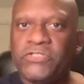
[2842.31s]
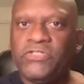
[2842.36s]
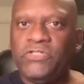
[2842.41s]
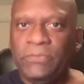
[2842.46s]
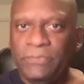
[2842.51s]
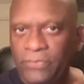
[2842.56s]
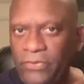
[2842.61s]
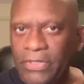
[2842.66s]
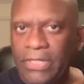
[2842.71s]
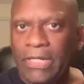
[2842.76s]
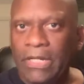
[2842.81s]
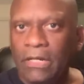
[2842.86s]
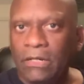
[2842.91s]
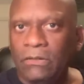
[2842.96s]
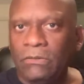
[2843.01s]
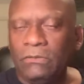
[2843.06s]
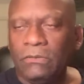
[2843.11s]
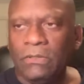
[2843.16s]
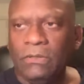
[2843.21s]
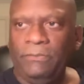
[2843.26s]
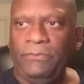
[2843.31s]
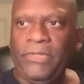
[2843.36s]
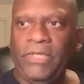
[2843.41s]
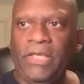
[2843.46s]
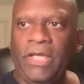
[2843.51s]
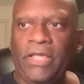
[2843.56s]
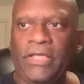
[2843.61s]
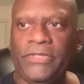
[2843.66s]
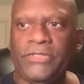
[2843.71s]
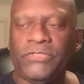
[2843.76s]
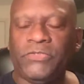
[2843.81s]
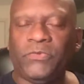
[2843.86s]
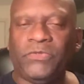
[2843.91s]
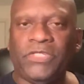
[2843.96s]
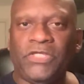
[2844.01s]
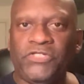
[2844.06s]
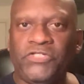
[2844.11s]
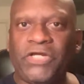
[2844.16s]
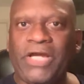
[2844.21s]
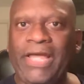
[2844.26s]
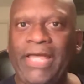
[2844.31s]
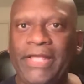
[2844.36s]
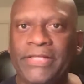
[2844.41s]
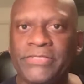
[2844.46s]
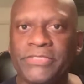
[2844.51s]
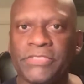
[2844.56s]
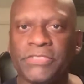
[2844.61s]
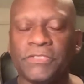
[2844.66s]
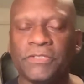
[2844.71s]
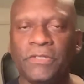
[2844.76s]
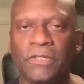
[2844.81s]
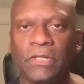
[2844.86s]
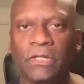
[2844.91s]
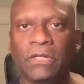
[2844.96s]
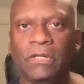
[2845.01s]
2.0 because when the Giants